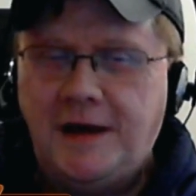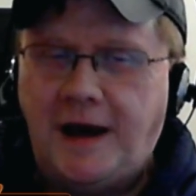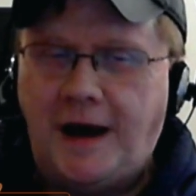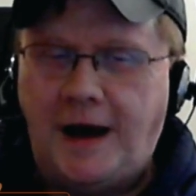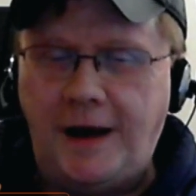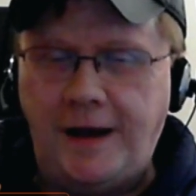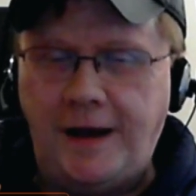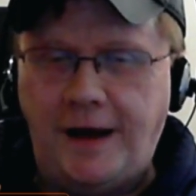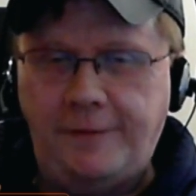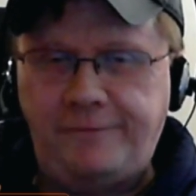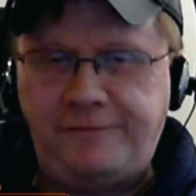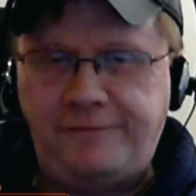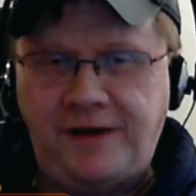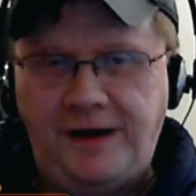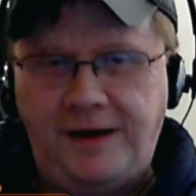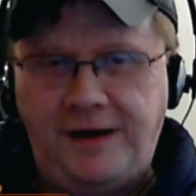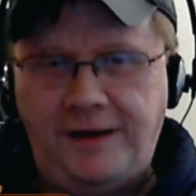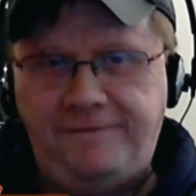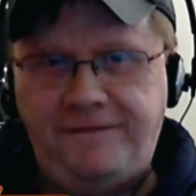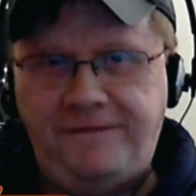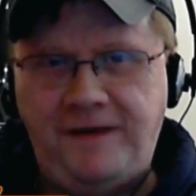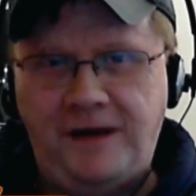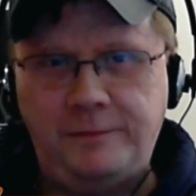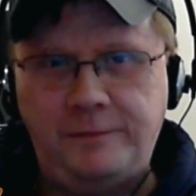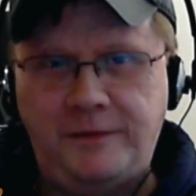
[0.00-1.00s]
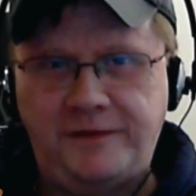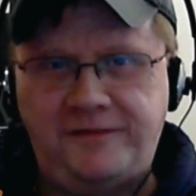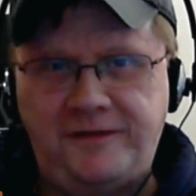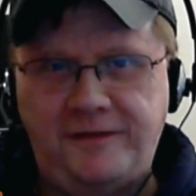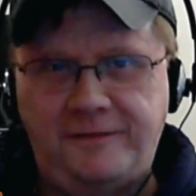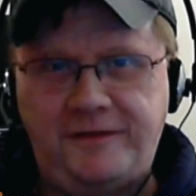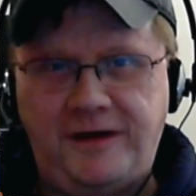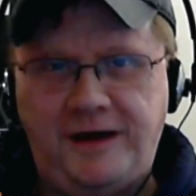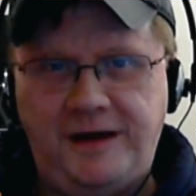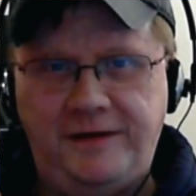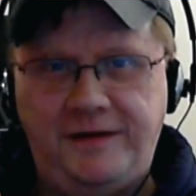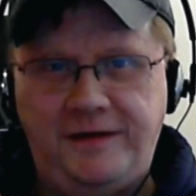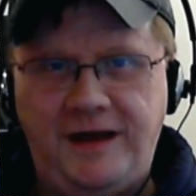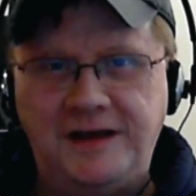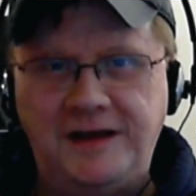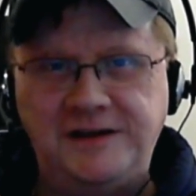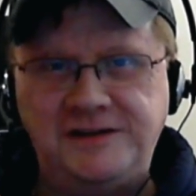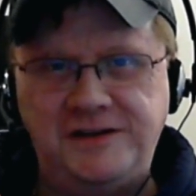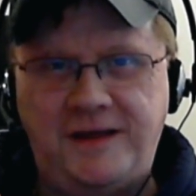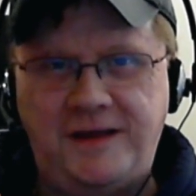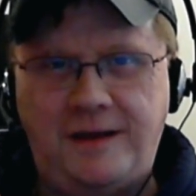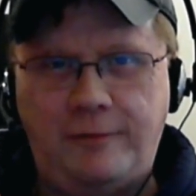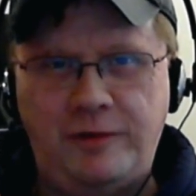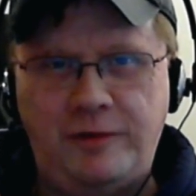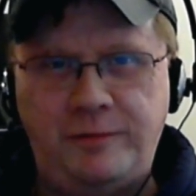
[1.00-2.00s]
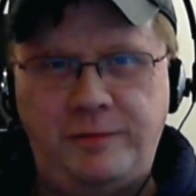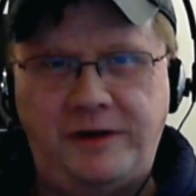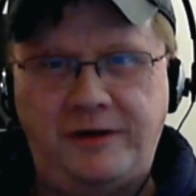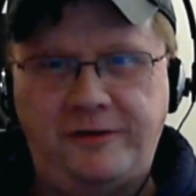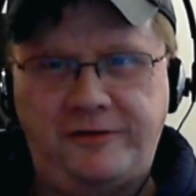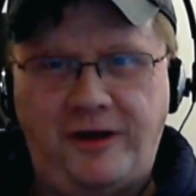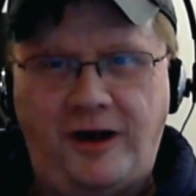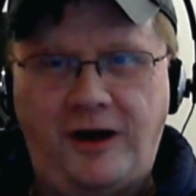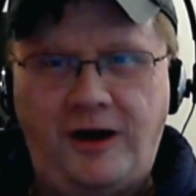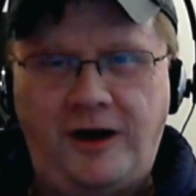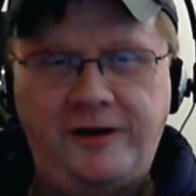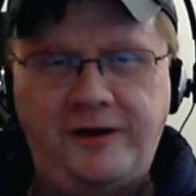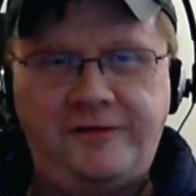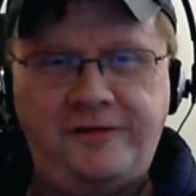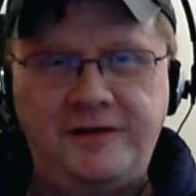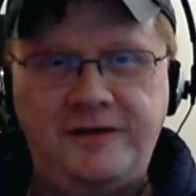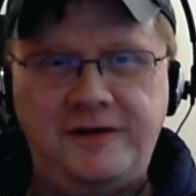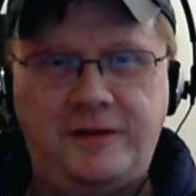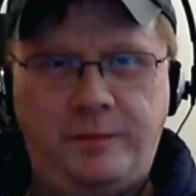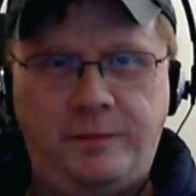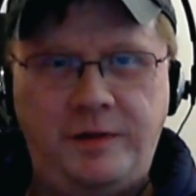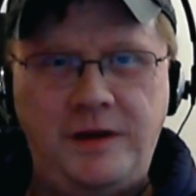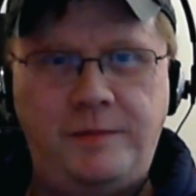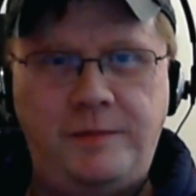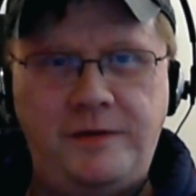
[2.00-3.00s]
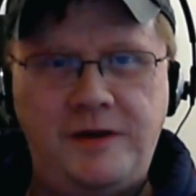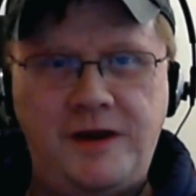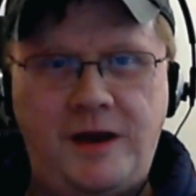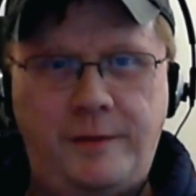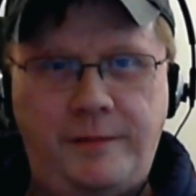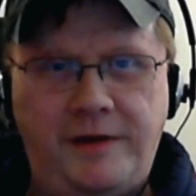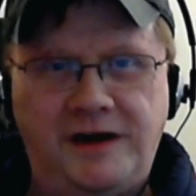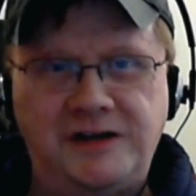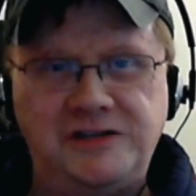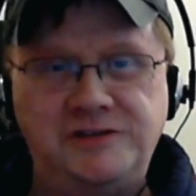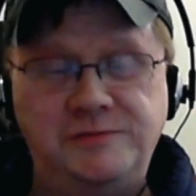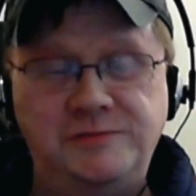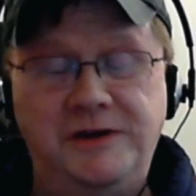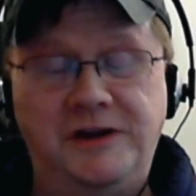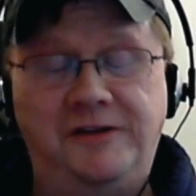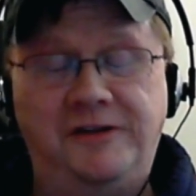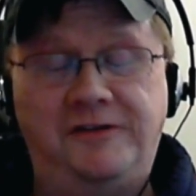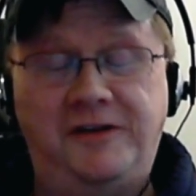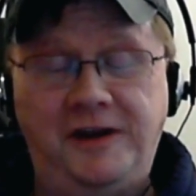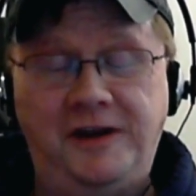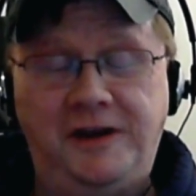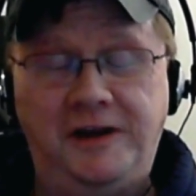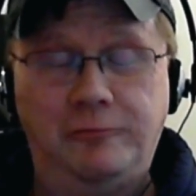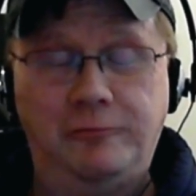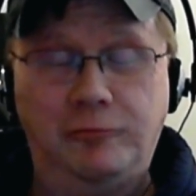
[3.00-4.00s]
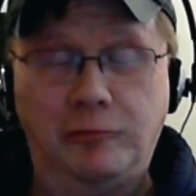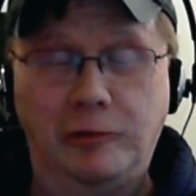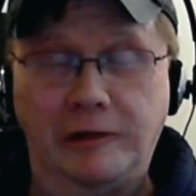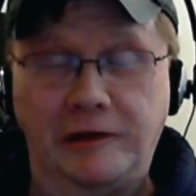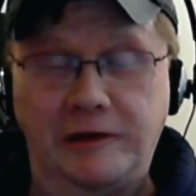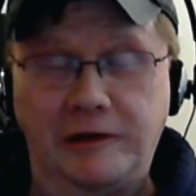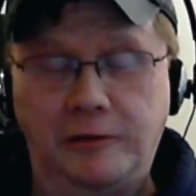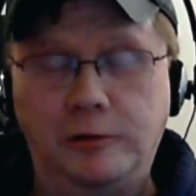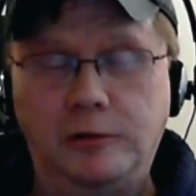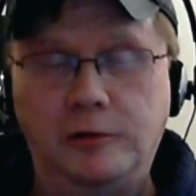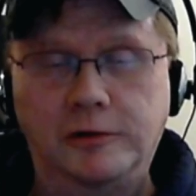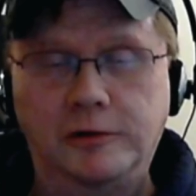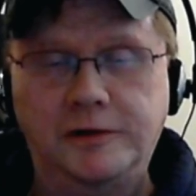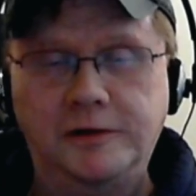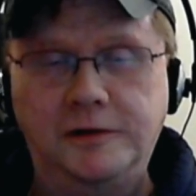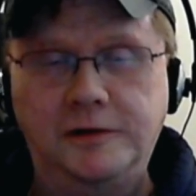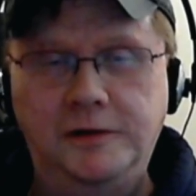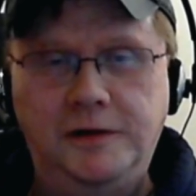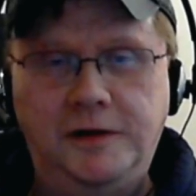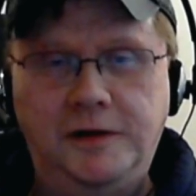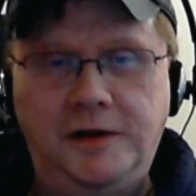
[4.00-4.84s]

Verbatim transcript: I, I've kind of found myself kind of edging that way because, honestly, the P P A management, it's getting really old.